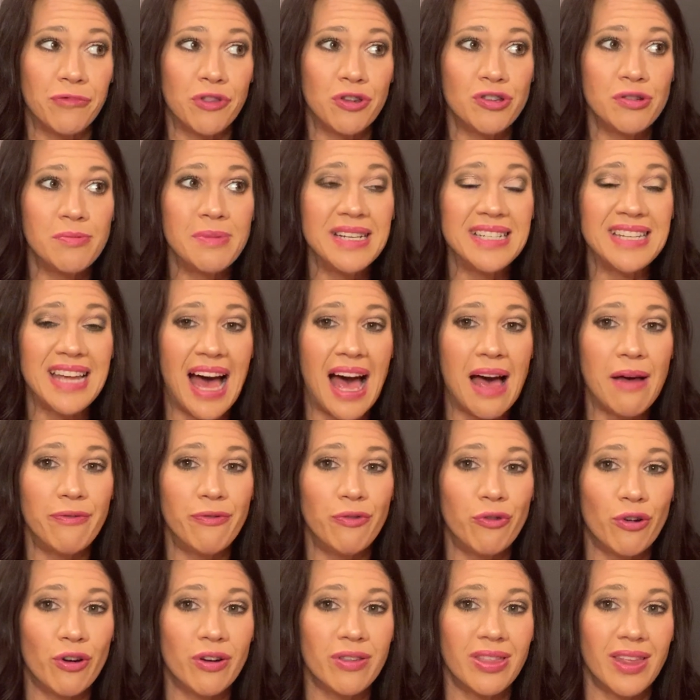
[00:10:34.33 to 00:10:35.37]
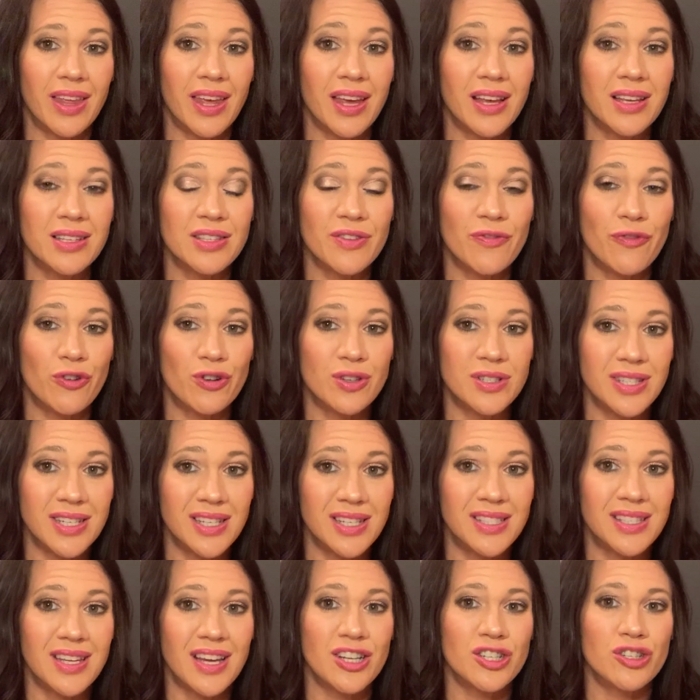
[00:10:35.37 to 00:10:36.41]
those are my top four things for
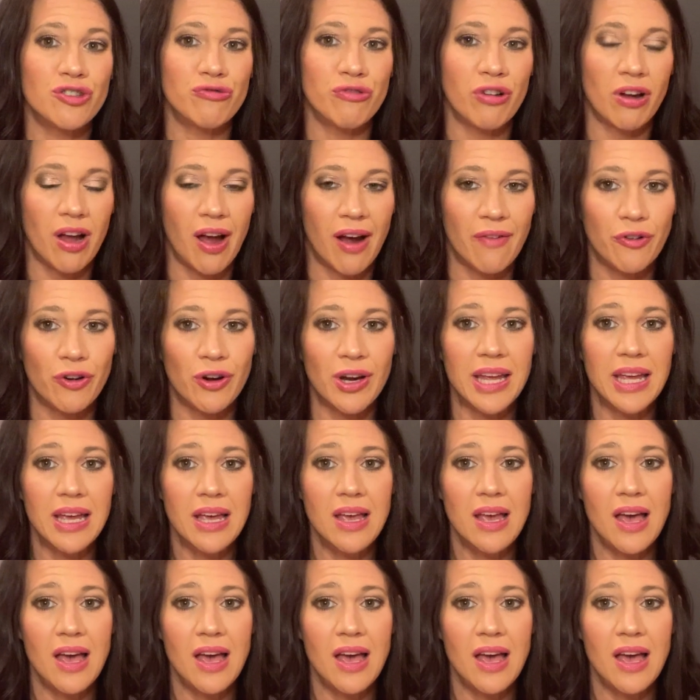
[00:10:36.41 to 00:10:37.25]
C-section recovery.